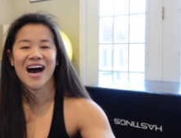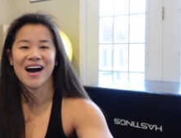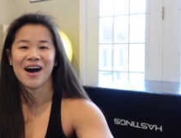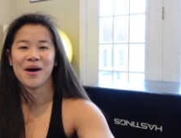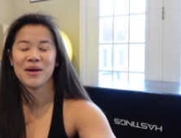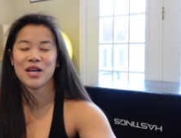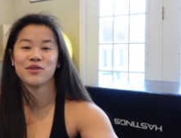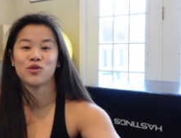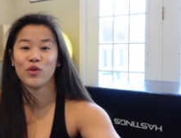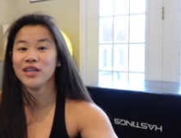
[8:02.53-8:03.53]
Um, and it
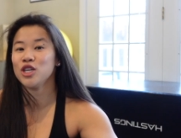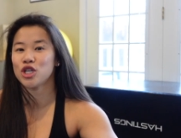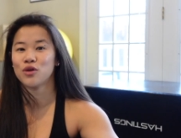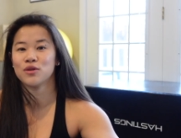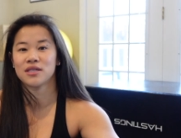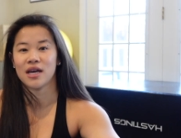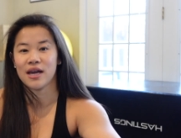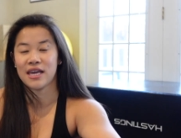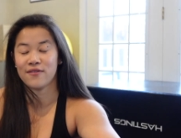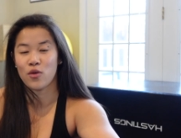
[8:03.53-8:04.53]
was Whitney Jones
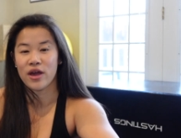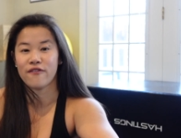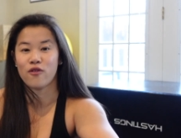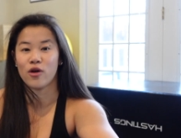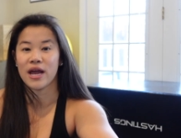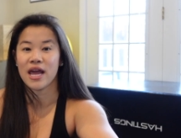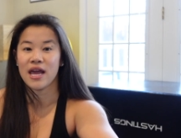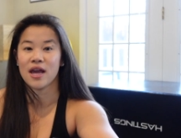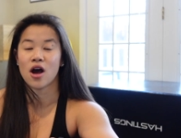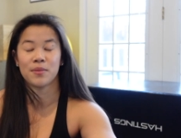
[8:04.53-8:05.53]
giveaway for
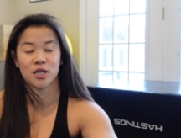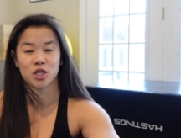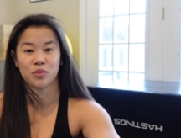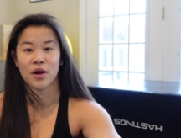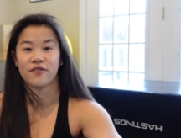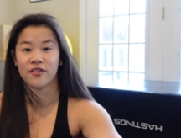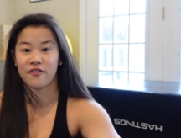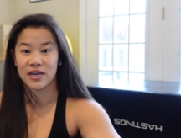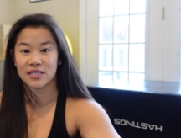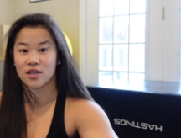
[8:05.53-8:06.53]
a competition prep for
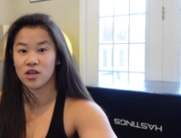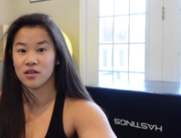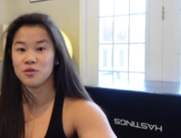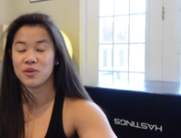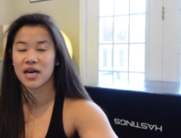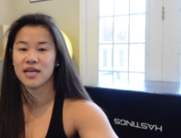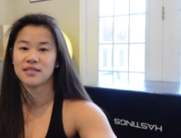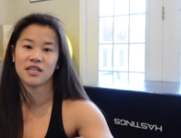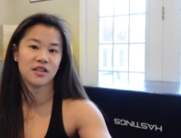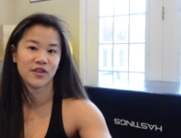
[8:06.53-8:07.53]
fitness girls because
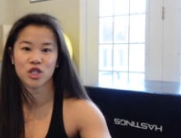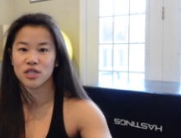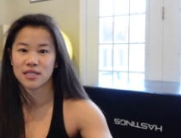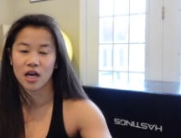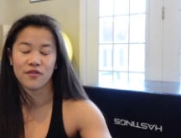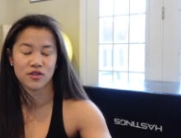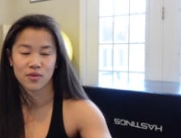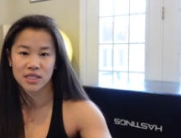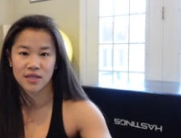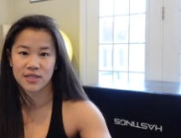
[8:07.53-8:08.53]
the division itself is
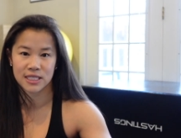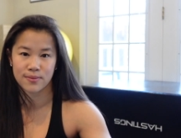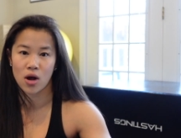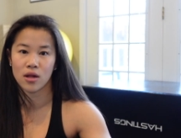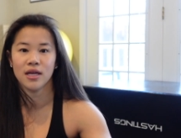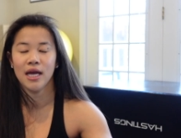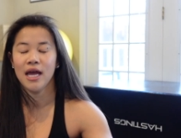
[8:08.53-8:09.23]
relatively small